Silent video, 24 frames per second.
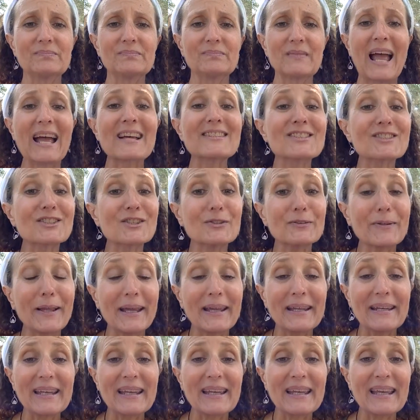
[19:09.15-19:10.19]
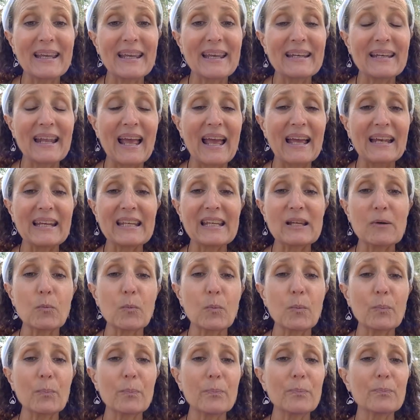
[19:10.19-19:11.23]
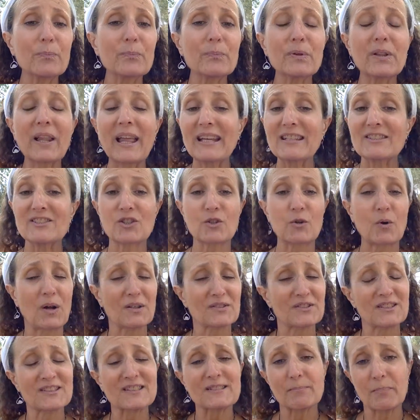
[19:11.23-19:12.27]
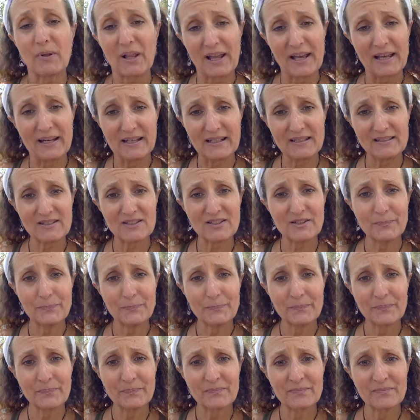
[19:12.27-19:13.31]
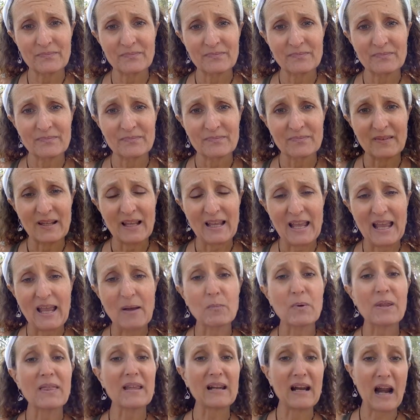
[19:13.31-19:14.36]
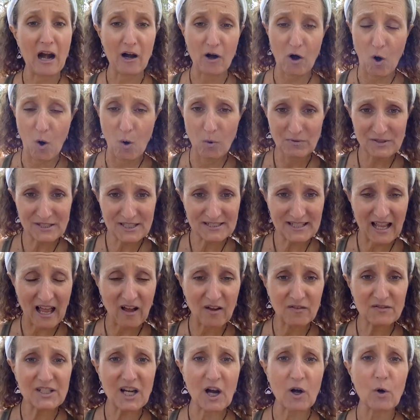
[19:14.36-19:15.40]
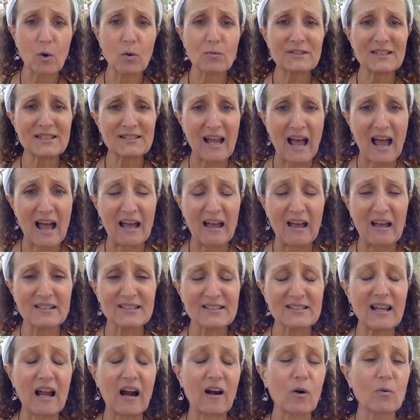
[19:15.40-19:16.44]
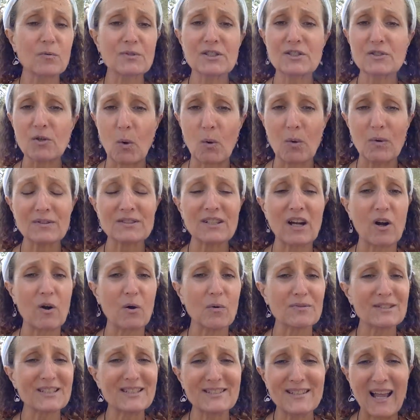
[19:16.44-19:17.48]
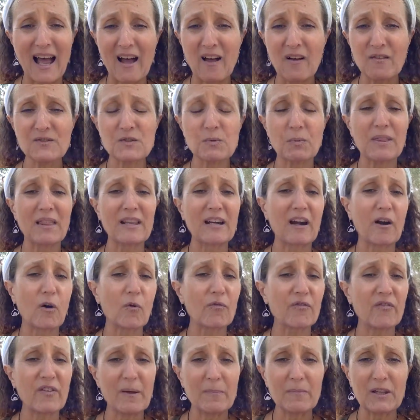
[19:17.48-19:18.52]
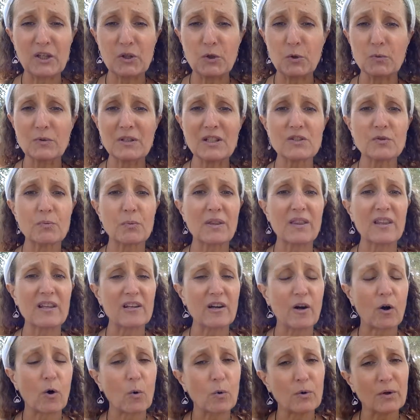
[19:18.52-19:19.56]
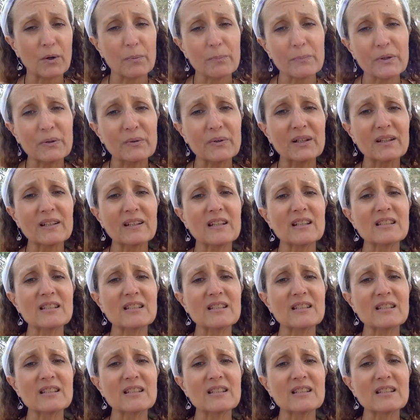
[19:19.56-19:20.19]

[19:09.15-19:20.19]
escalating in any place across this planet, and within our own selves, our own souls, our own selves, within our own family units, within our own communities.